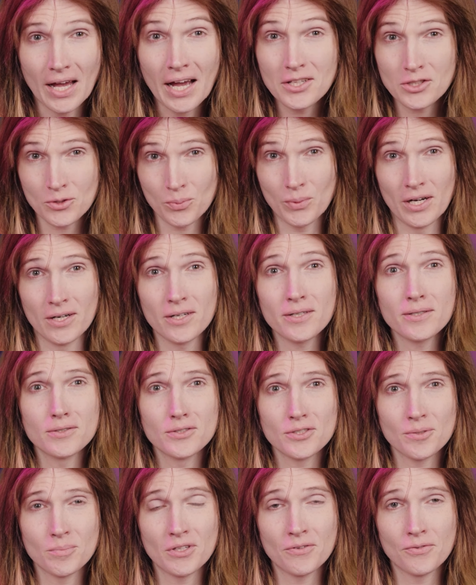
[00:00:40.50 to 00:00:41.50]
I swear,
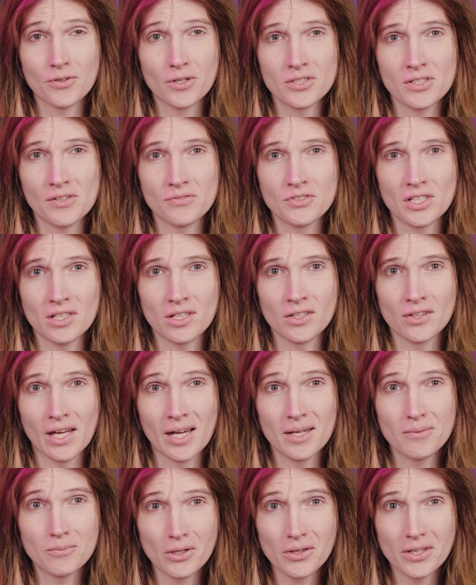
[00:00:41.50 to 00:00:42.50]
some of the furries I've seen
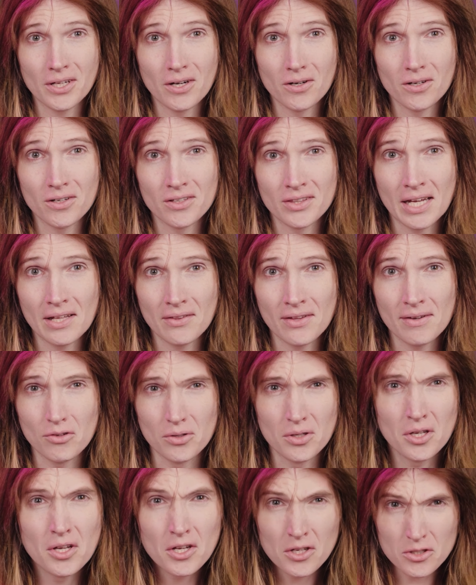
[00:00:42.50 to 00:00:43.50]
online really are on that
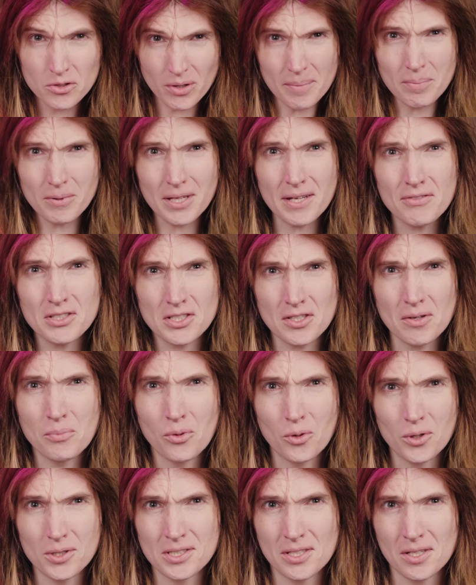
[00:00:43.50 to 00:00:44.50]
level, so I believe it's
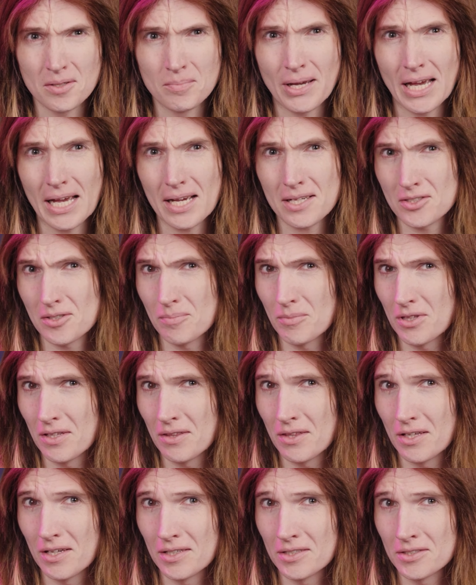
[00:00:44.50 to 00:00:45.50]
important to unpack some of the
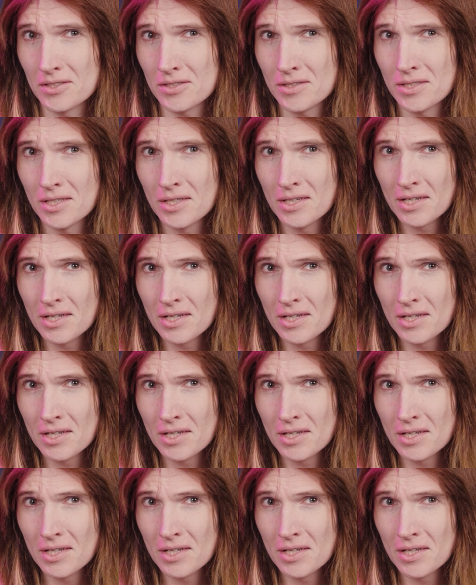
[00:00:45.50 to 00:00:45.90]
things.